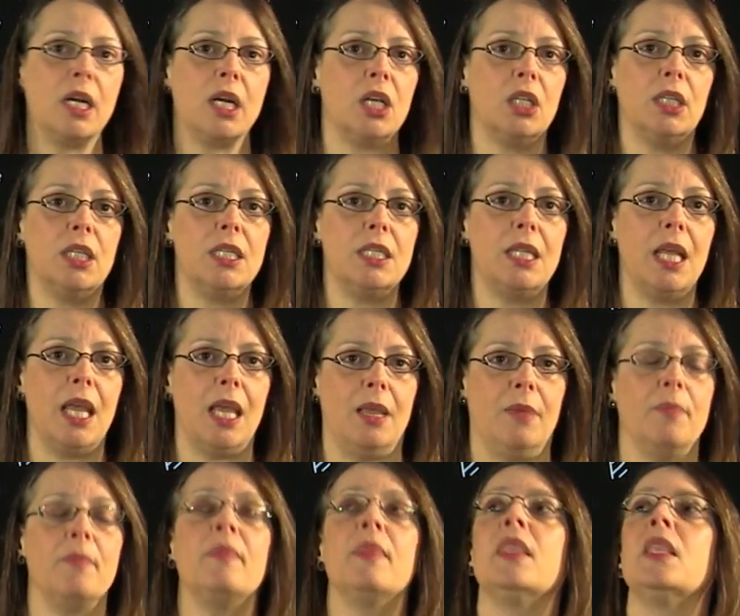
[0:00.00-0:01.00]
are not the
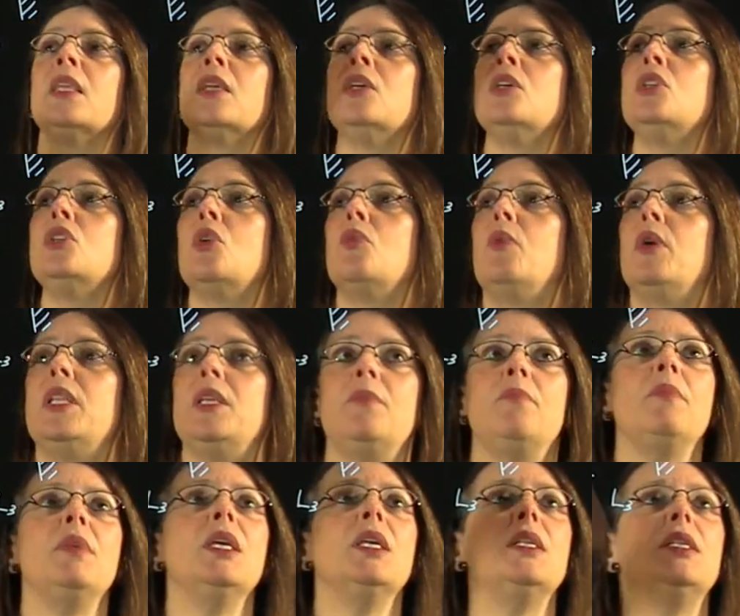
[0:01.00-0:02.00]
same. So what it
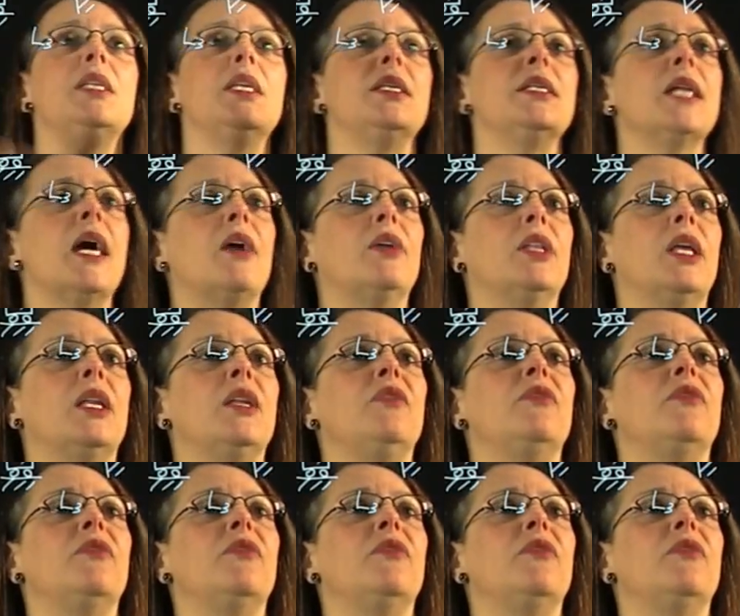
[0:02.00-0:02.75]
means is now that